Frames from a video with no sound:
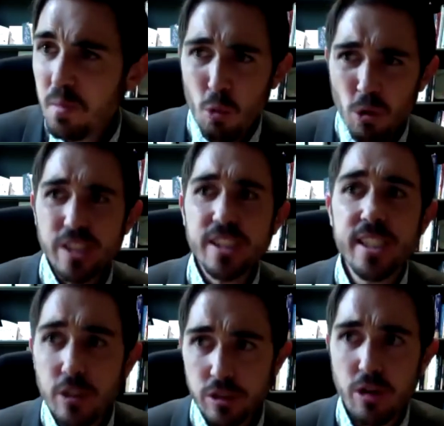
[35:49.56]
We're
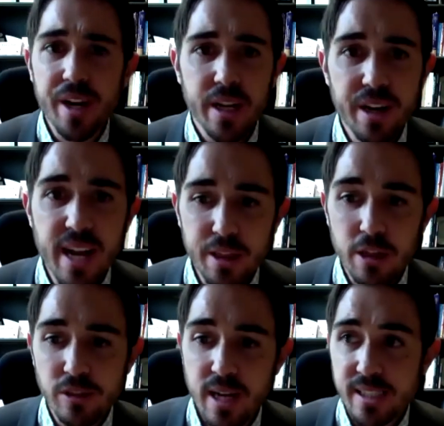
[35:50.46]
still trying to connect
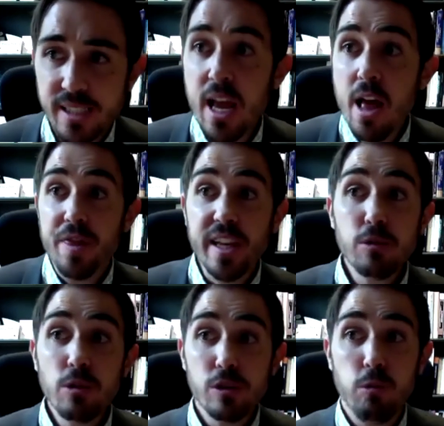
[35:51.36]
those dots. This
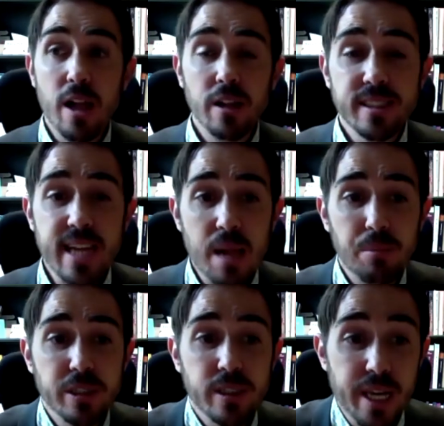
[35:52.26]
was well
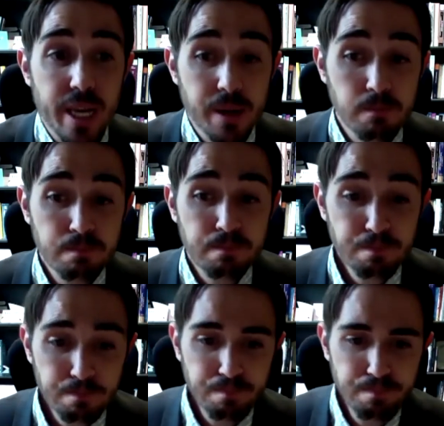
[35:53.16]
established in
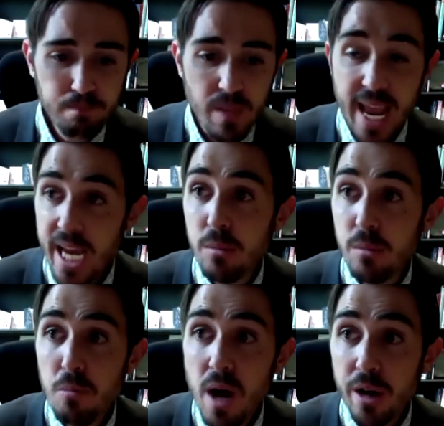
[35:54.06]
animal
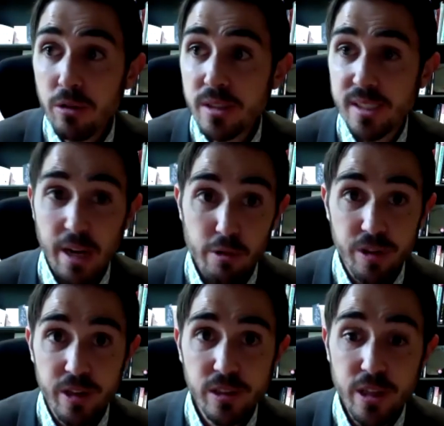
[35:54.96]
models several
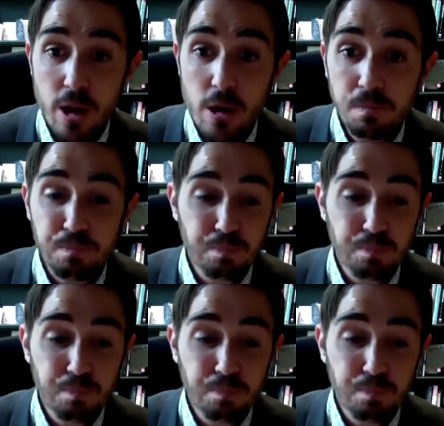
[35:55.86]
years ago.